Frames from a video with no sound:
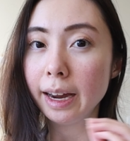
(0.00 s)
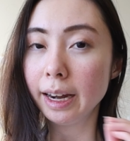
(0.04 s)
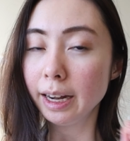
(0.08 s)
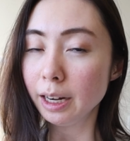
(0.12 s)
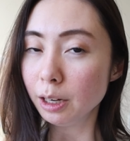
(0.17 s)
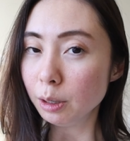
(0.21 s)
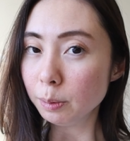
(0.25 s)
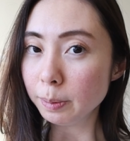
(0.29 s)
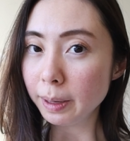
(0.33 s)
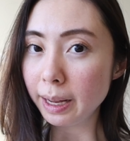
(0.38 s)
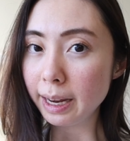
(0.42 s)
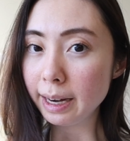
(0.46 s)

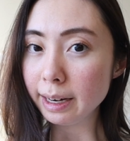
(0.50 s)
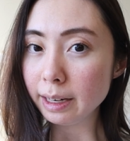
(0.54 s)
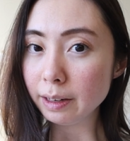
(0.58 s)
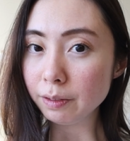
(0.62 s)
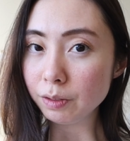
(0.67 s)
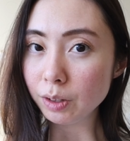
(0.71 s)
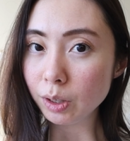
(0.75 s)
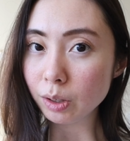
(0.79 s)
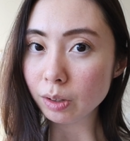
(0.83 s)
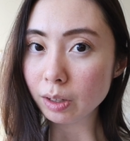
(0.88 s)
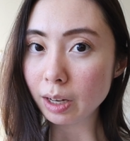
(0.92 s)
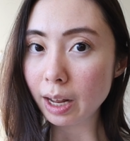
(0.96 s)
Aeroplan if
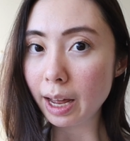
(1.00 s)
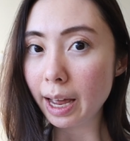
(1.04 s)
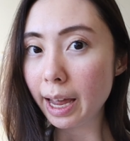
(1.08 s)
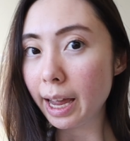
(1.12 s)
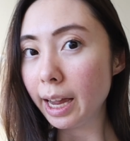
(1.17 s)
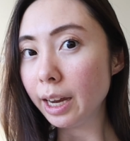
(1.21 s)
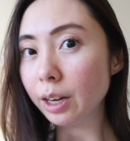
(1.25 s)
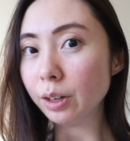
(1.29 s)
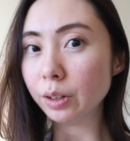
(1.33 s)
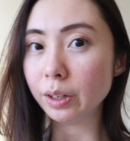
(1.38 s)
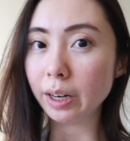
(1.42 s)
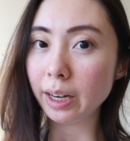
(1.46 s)
you
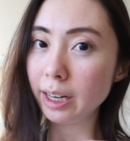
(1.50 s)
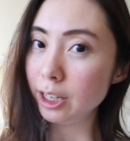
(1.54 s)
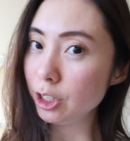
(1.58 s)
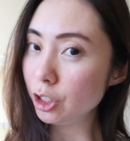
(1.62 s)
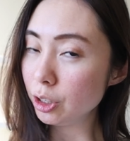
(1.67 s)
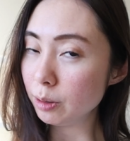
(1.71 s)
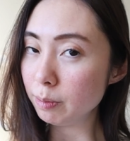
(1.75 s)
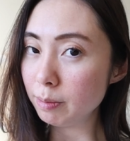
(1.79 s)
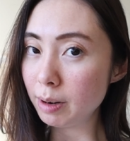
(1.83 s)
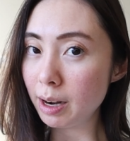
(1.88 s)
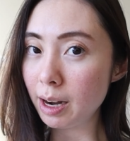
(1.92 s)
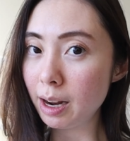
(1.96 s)
like, or
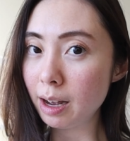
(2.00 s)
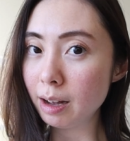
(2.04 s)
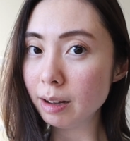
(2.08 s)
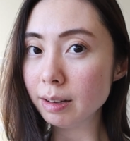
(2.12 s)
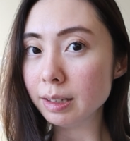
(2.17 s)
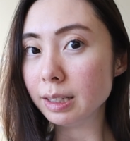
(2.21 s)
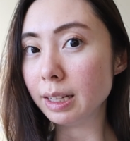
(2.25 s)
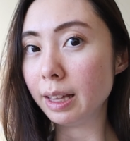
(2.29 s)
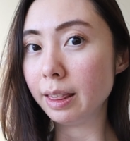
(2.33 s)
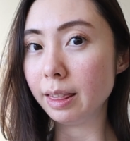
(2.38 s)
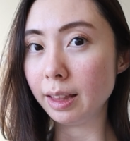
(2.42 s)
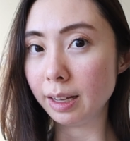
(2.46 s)
Asia
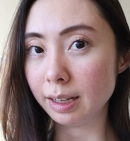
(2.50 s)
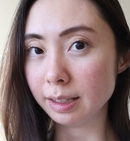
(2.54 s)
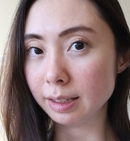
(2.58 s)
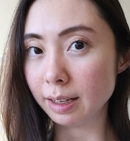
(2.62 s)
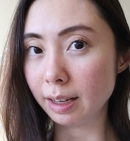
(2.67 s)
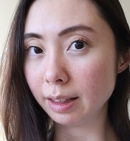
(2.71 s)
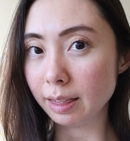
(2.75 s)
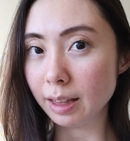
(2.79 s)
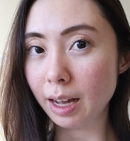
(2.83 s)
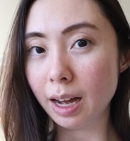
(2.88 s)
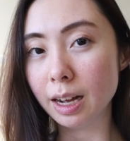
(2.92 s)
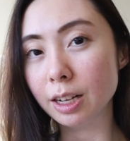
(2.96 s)
Miles and things
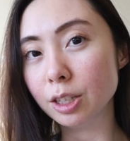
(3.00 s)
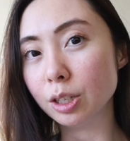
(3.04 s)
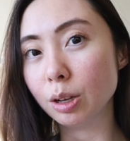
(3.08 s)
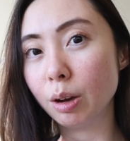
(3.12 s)
like that.